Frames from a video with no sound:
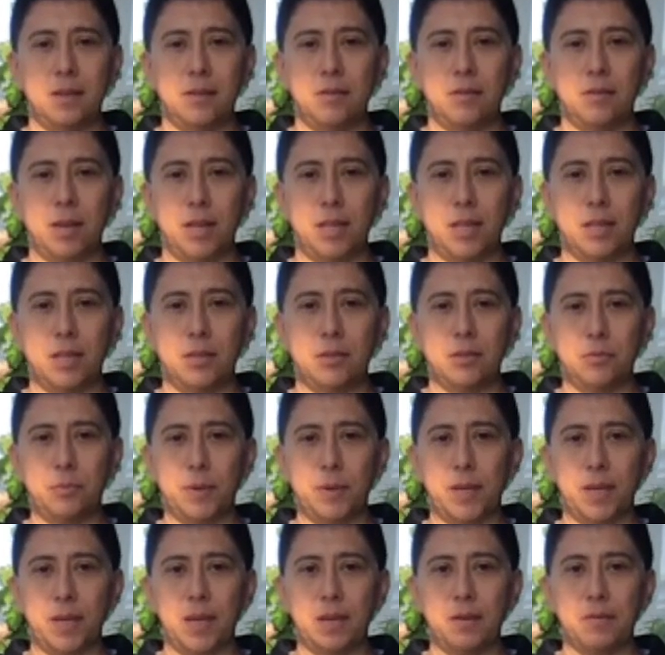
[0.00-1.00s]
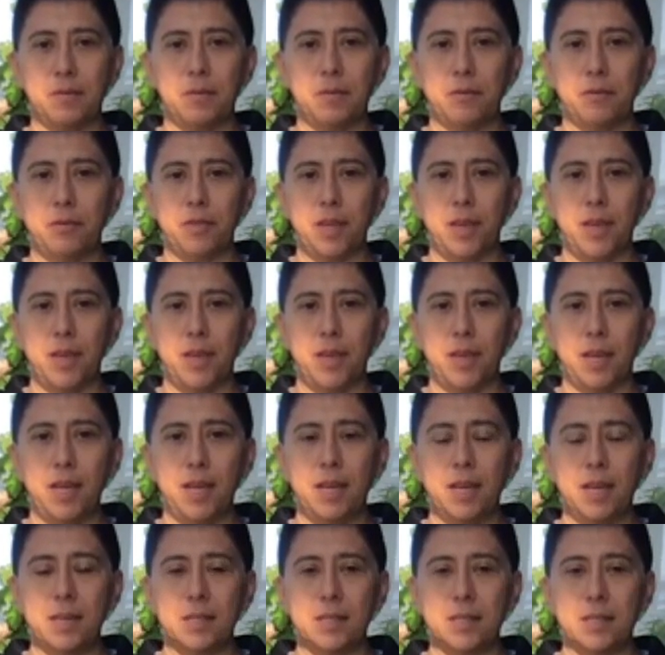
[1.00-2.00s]
ready to begin your
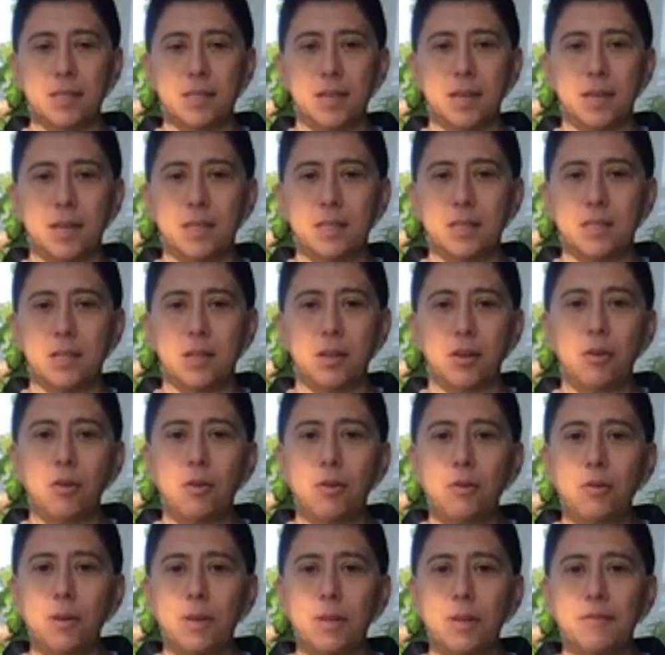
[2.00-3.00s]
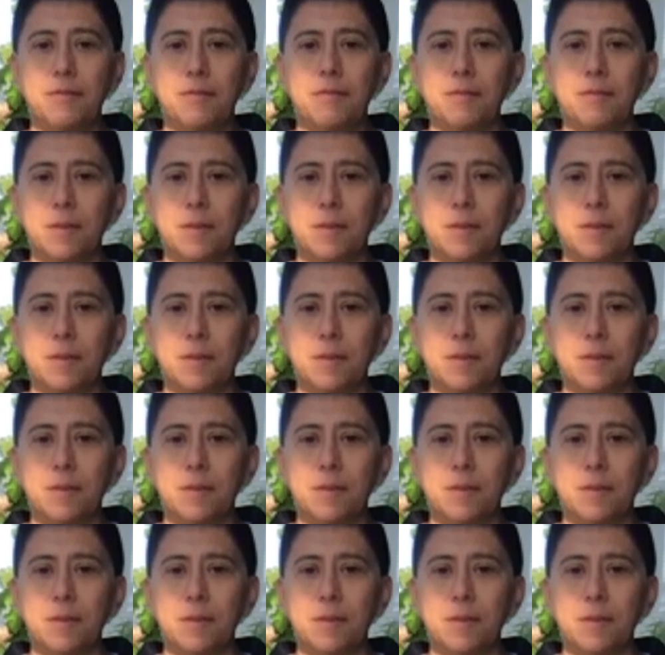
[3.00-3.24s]
day, start slowly